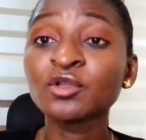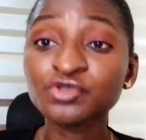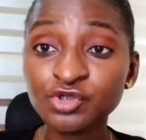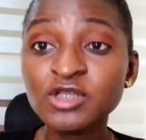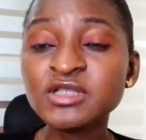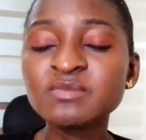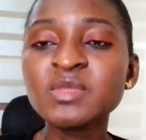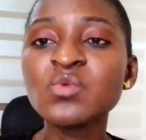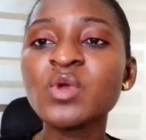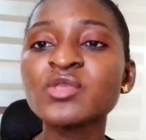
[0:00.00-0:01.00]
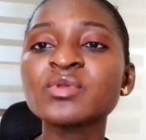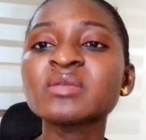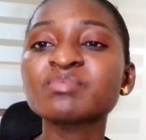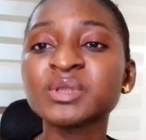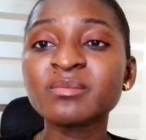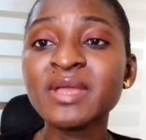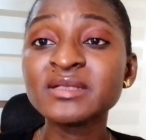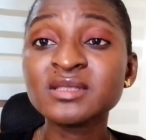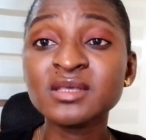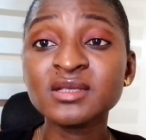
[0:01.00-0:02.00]
Trust me, when you
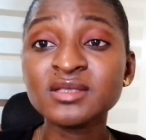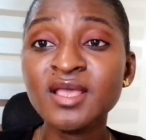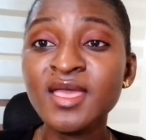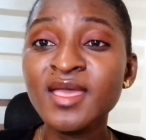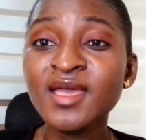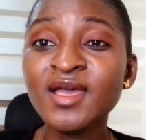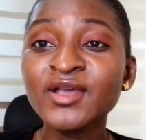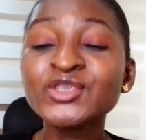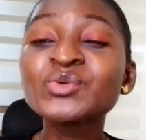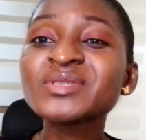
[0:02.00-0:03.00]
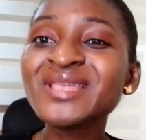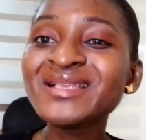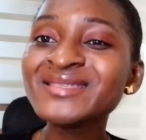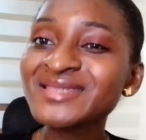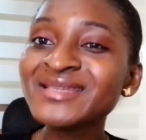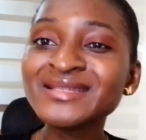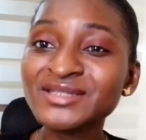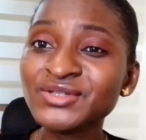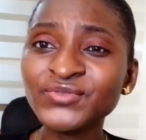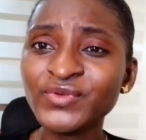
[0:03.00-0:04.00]
implement this, you'll start seeing
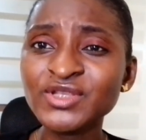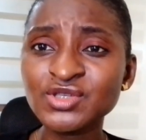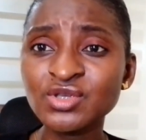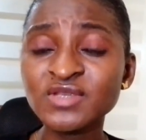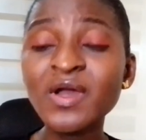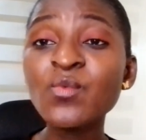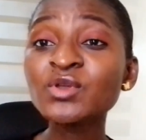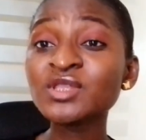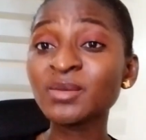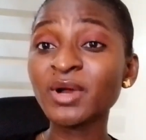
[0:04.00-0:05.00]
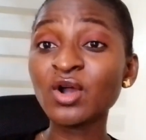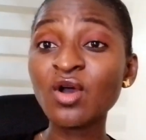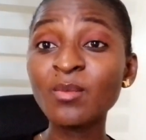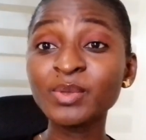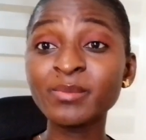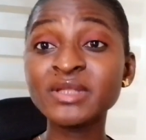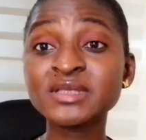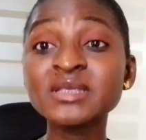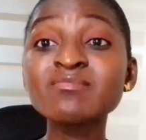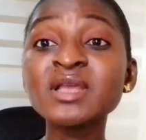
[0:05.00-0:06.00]
the difference in yourself. And one thing about
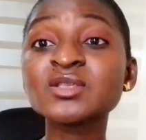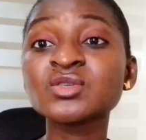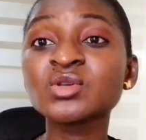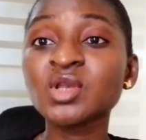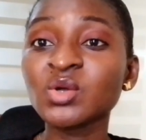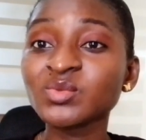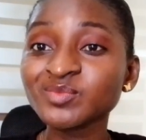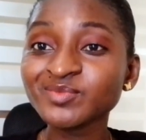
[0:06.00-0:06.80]
compliments, it makes you glow.